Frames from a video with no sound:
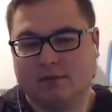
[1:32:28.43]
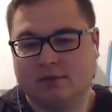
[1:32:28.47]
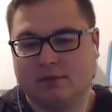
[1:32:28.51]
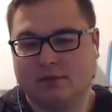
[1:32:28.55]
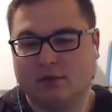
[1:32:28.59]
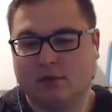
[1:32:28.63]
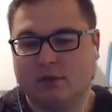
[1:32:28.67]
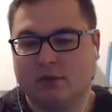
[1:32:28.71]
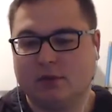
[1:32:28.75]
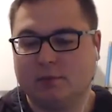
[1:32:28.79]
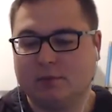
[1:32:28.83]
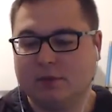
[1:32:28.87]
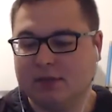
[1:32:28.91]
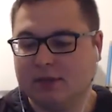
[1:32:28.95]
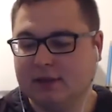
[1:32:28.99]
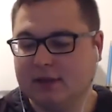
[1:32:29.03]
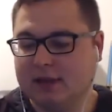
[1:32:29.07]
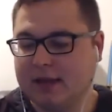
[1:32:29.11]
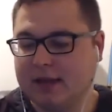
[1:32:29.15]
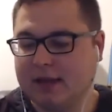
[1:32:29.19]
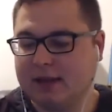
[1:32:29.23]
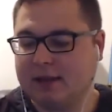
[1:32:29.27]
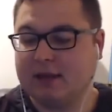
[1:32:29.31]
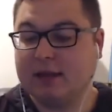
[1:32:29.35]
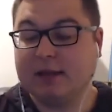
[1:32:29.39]
So it could be
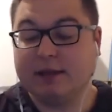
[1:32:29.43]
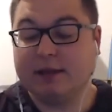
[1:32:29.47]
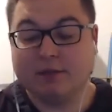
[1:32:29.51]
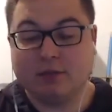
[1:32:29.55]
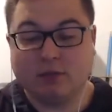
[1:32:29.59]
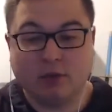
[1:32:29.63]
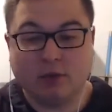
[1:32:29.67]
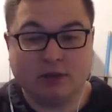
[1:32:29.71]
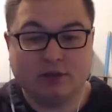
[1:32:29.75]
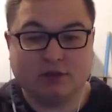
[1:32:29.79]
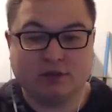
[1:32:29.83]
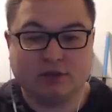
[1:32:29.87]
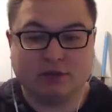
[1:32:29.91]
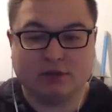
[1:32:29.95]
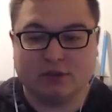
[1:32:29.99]
like Heath Ledger,